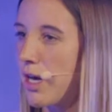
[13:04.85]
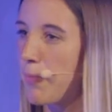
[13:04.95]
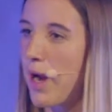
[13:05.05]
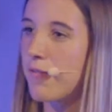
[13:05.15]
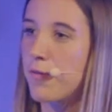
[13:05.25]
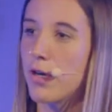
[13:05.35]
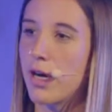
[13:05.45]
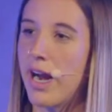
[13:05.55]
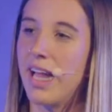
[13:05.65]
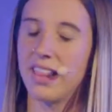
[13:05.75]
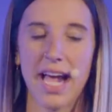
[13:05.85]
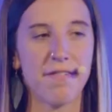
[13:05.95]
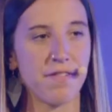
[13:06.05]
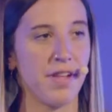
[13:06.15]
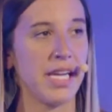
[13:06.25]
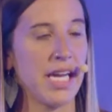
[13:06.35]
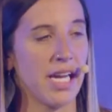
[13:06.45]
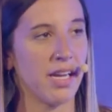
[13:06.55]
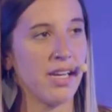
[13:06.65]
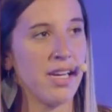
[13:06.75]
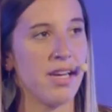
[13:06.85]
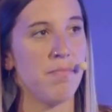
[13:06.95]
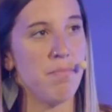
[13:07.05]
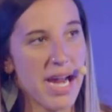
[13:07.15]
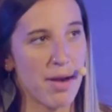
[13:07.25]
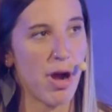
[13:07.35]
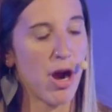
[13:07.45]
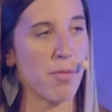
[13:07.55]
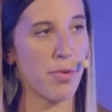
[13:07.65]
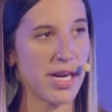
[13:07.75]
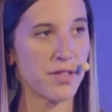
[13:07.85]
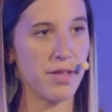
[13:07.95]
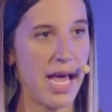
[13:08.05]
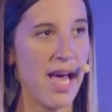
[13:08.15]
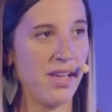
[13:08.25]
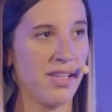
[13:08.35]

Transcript: I prayed for her, and I left thinking, man, my heart breaks for that.